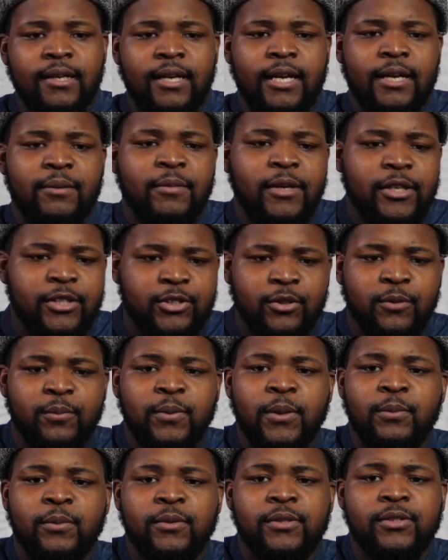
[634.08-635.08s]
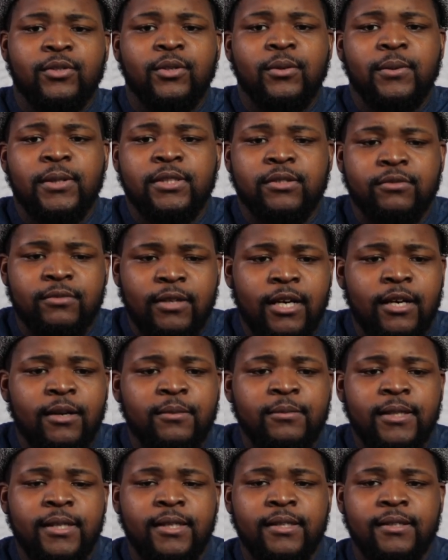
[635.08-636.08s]
and make sure people was always around
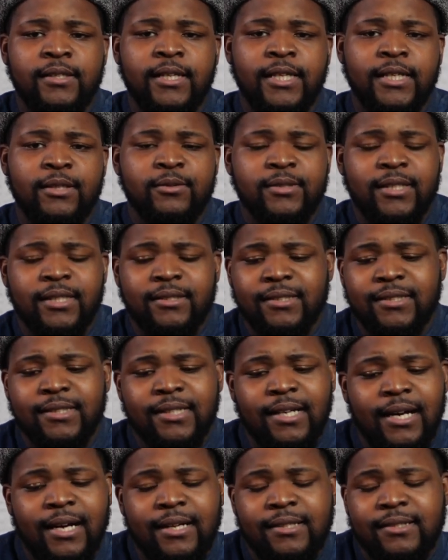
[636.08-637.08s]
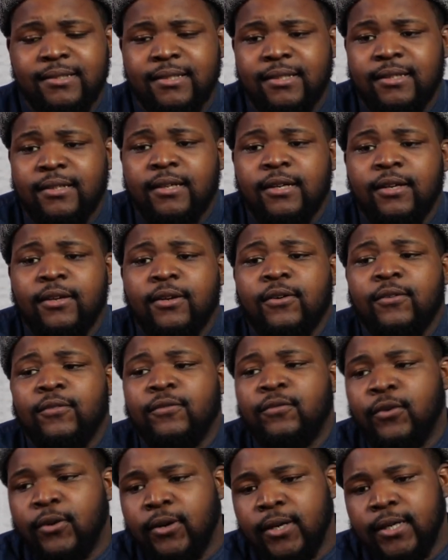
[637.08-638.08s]
me, and like it was like this constant
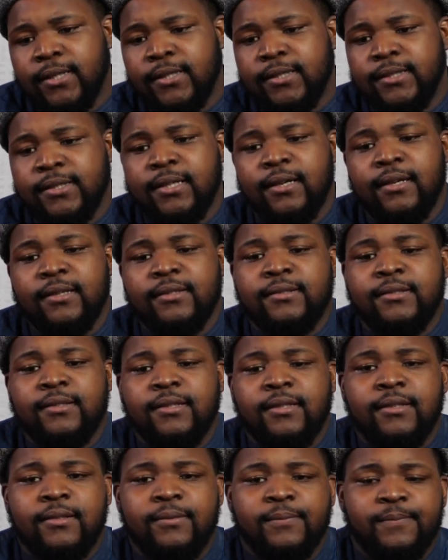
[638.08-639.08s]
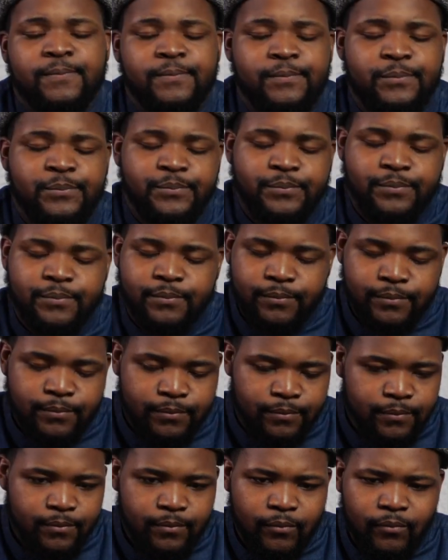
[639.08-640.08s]
void and this constant
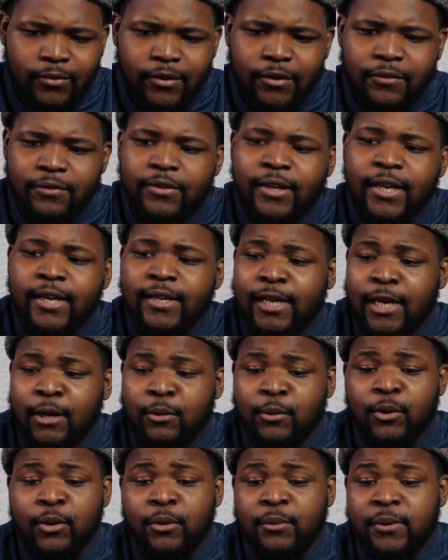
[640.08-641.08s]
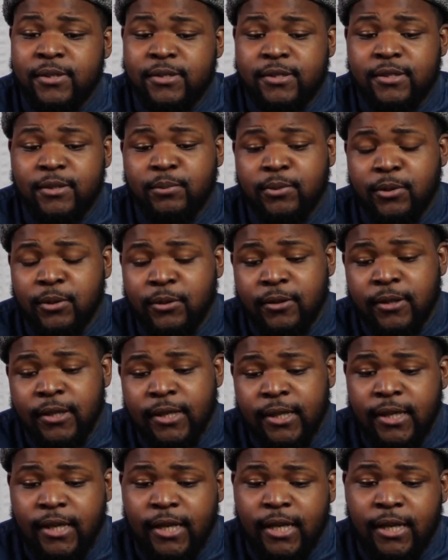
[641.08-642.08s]
thing that will always
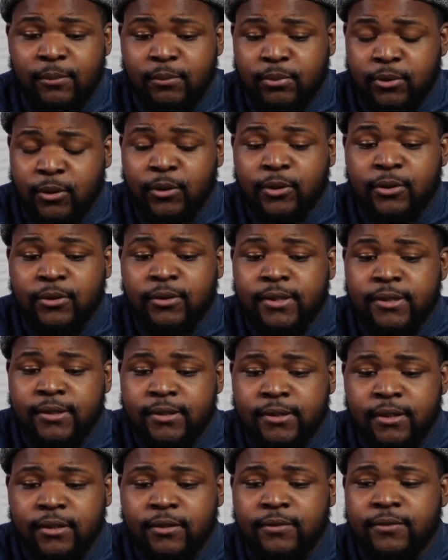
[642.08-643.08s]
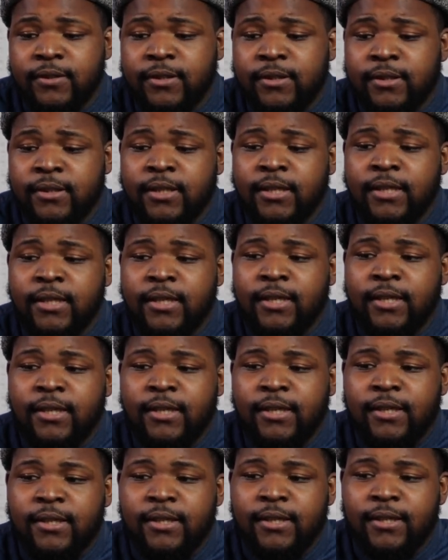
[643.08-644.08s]
implode on itself. And
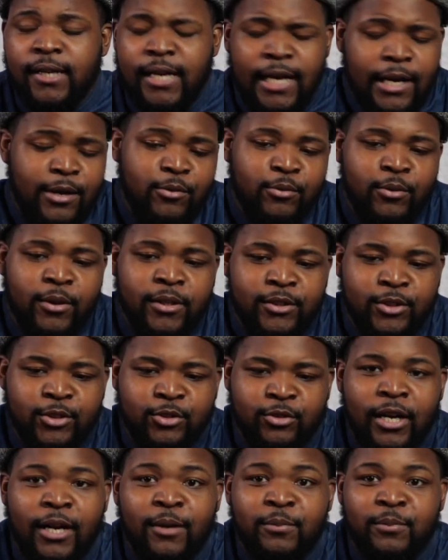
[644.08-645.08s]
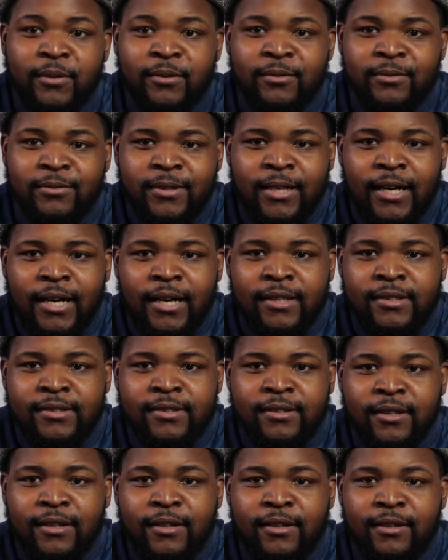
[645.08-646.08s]
I had one drop of God's
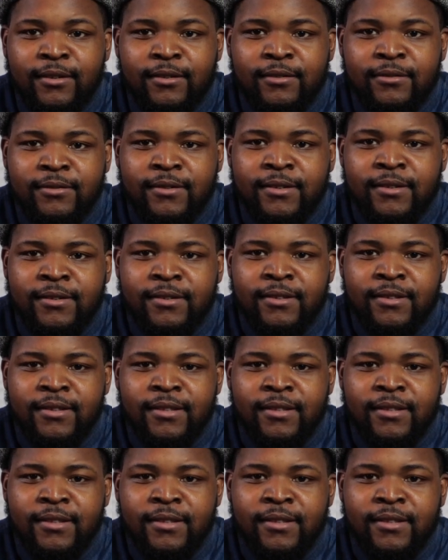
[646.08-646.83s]
love, and